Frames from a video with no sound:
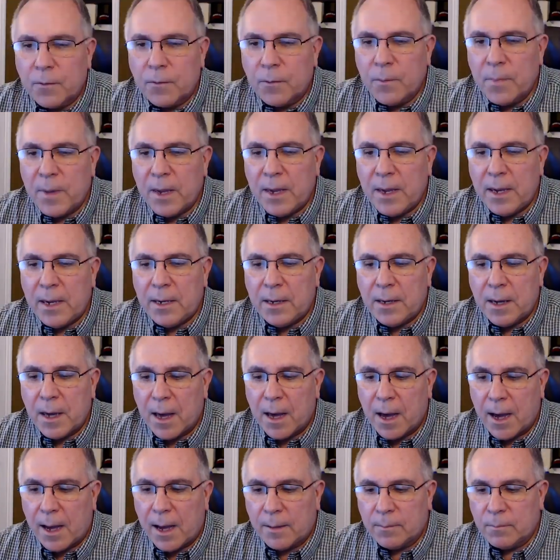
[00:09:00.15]
me,
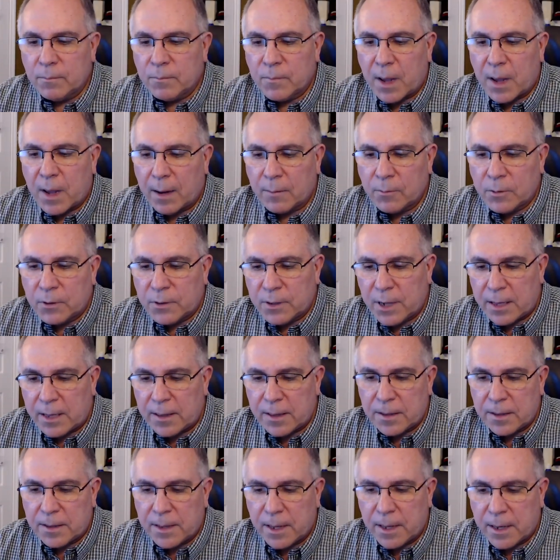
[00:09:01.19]
I would say the
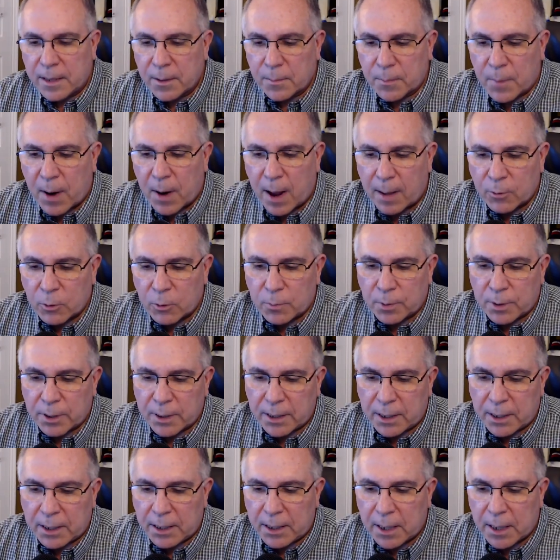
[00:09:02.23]
thing that
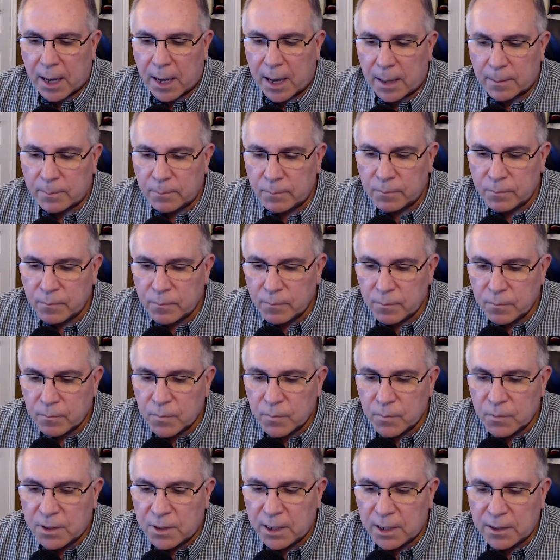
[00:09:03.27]
probably
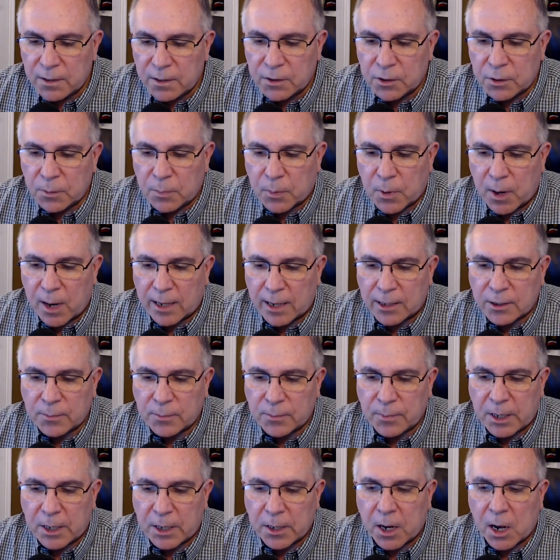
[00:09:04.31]
didn't surprise
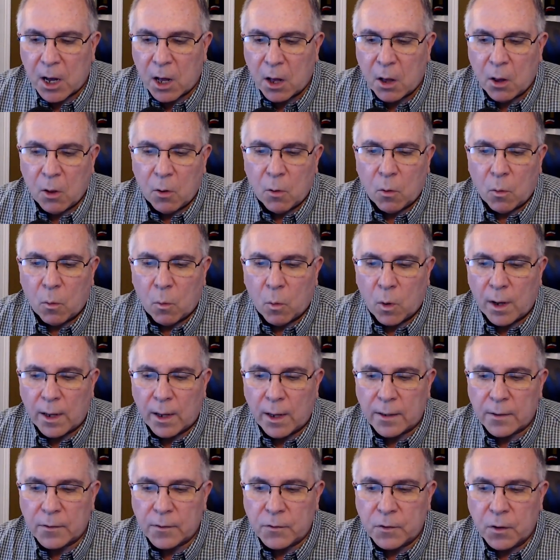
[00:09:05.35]
me at all
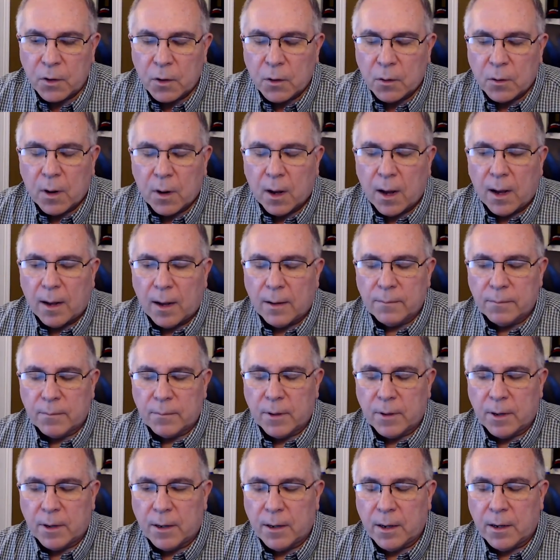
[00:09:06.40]
was
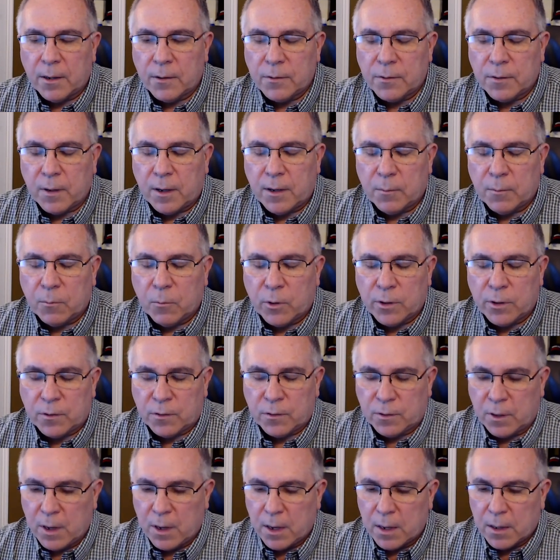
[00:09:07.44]

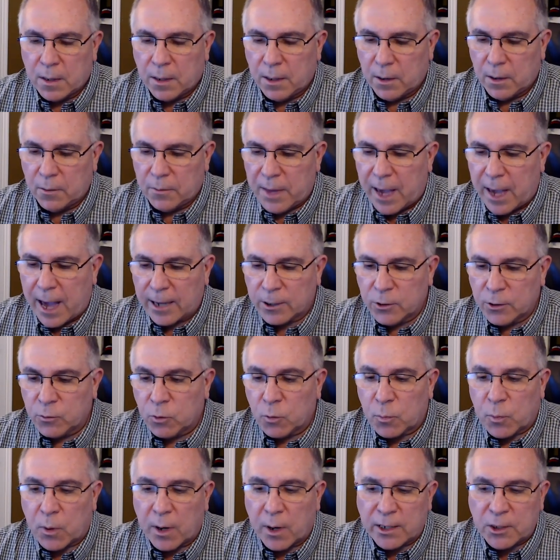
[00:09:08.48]
the
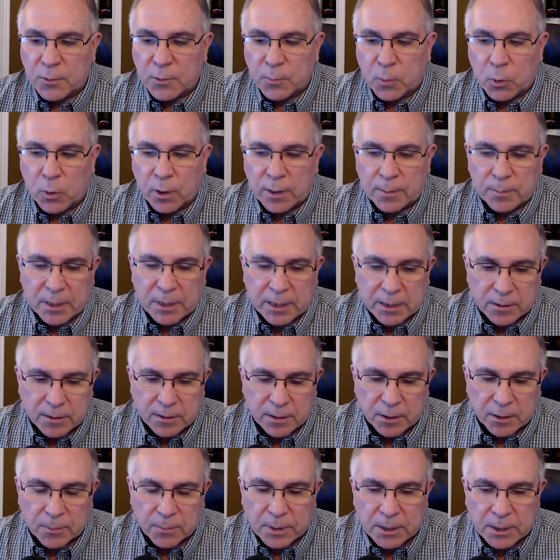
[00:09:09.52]
actual price point, because
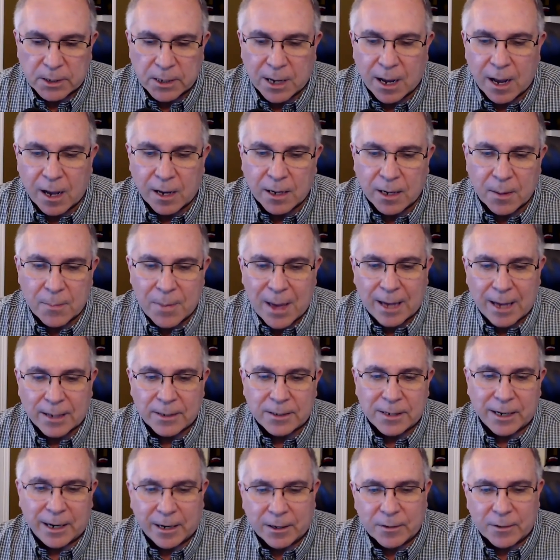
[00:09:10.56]
there had been talk about
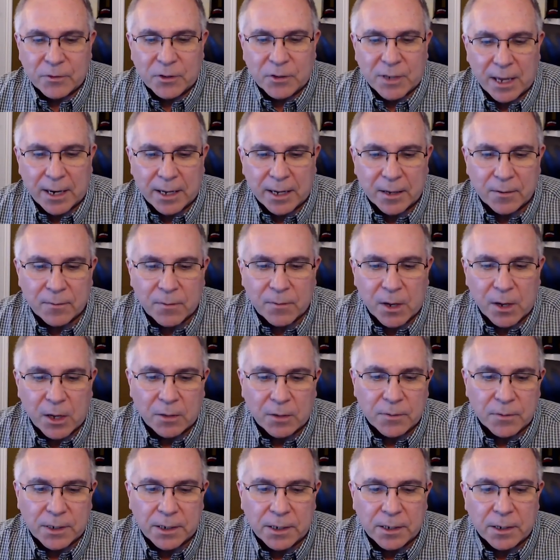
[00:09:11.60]
tariffs getting
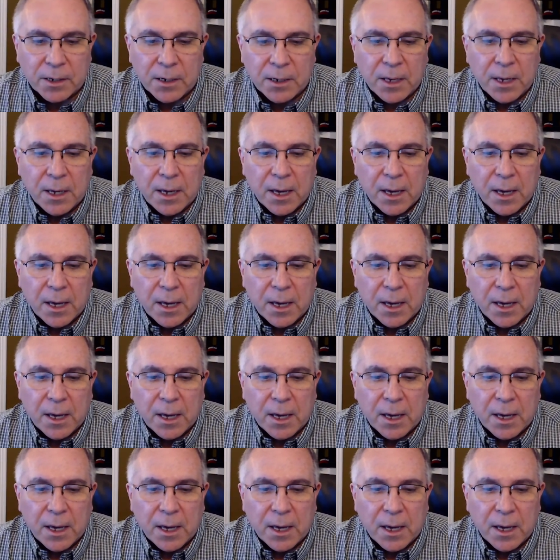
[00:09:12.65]
involved here.